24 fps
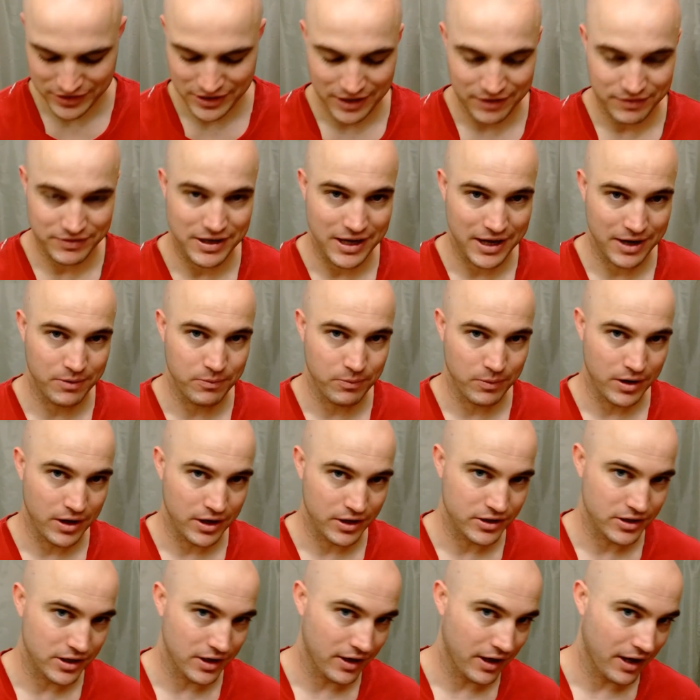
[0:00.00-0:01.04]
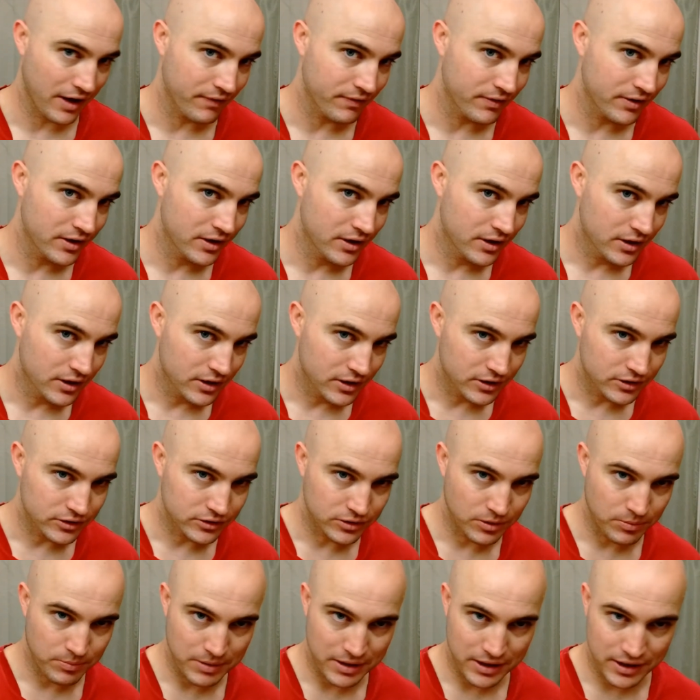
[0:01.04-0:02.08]
Shaves head wash. I got
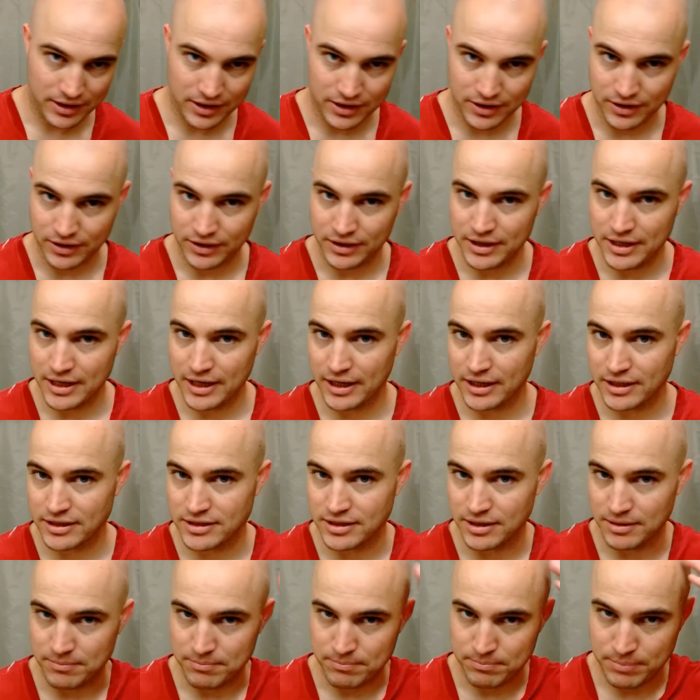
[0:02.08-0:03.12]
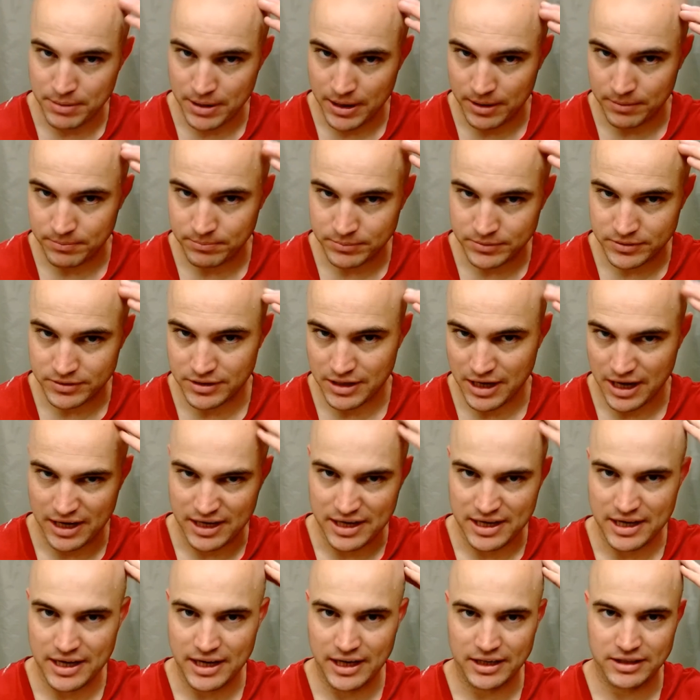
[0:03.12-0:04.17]
so many little nicks and bumps,
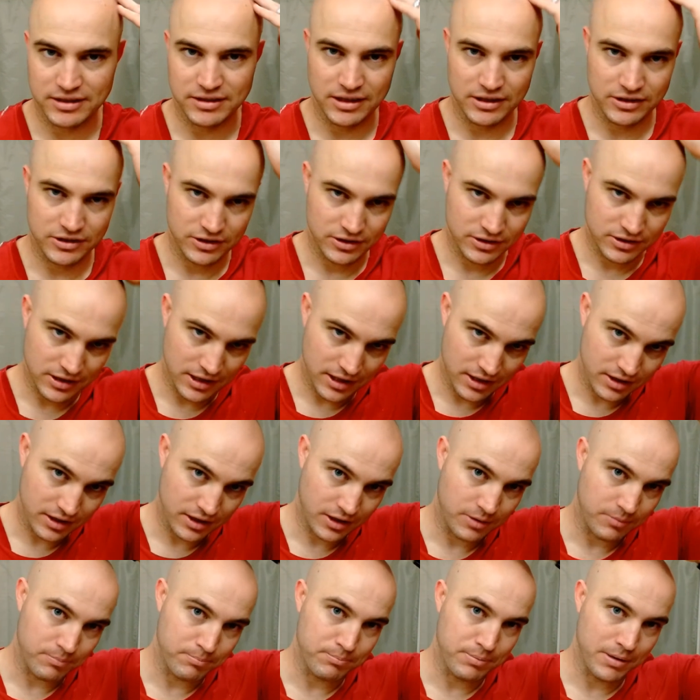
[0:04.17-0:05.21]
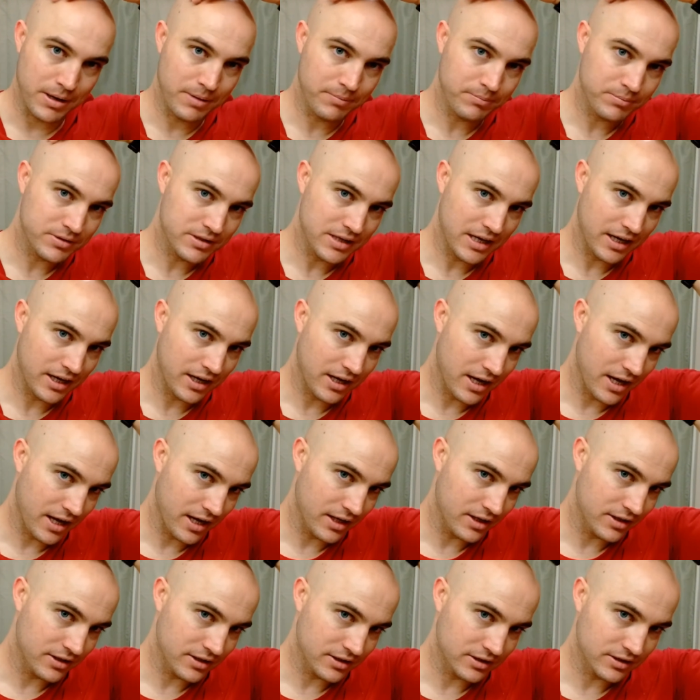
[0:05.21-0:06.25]
not nicks I should say, little bumps that
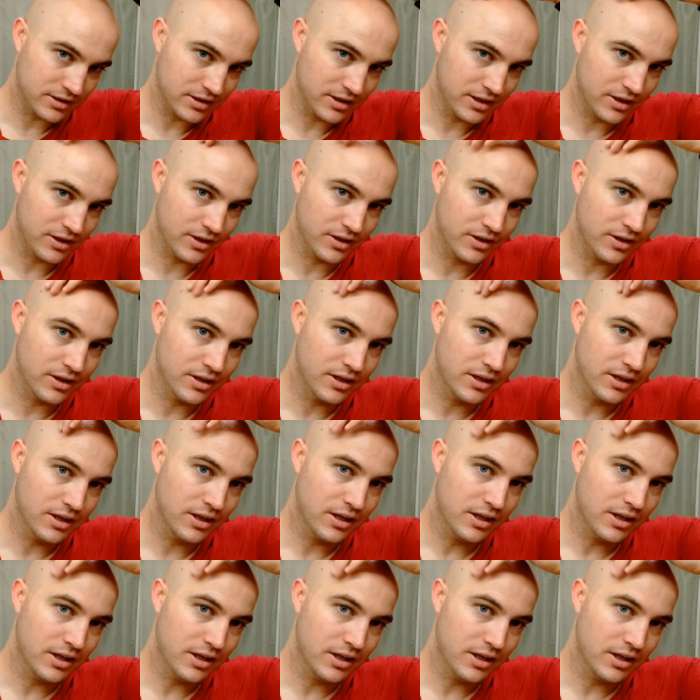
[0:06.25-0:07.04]
got just little